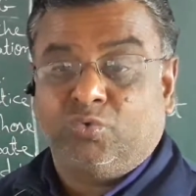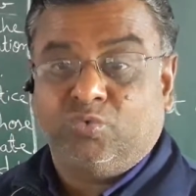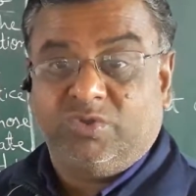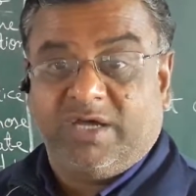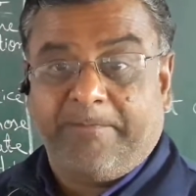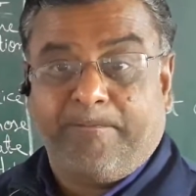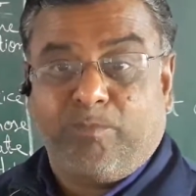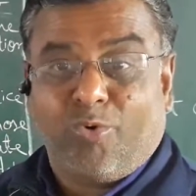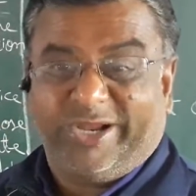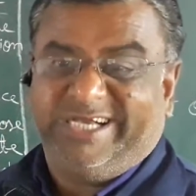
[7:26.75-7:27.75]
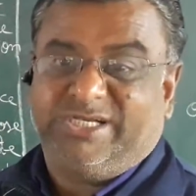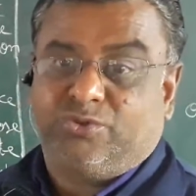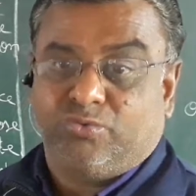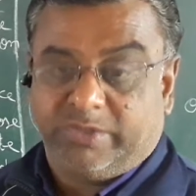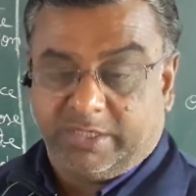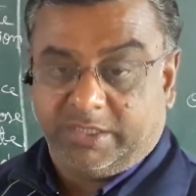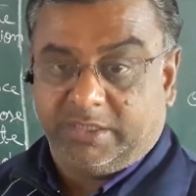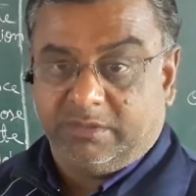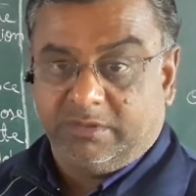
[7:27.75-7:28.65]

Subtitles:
to the point only.